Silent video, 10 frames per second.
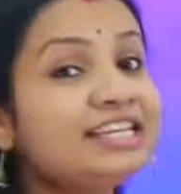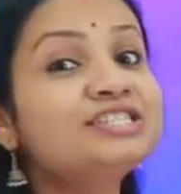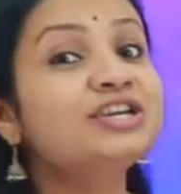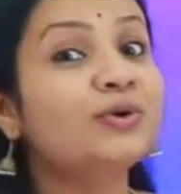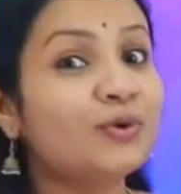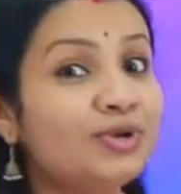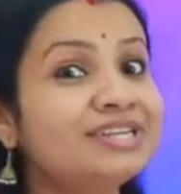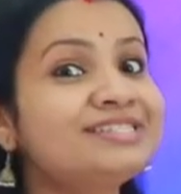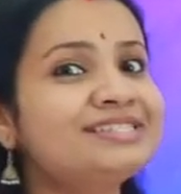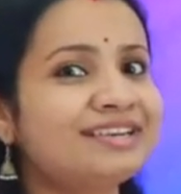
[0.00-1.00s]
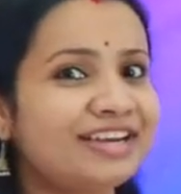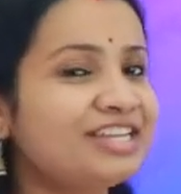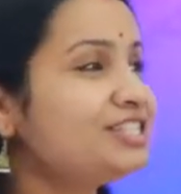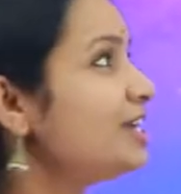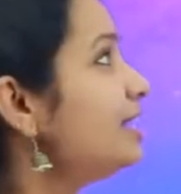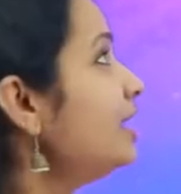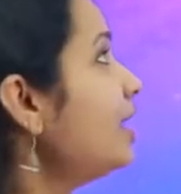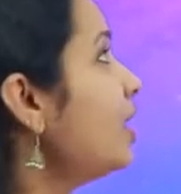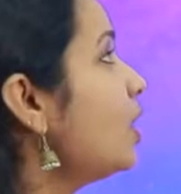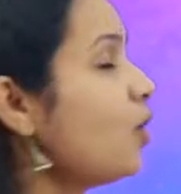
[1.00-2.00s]
is the coldest
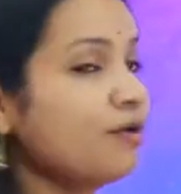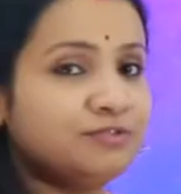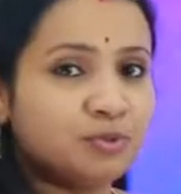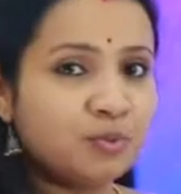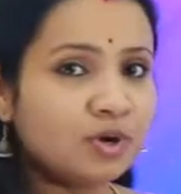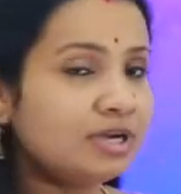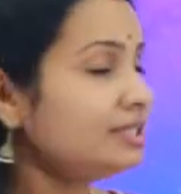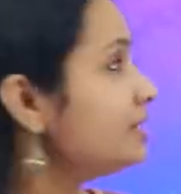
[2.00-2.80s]
region of the world.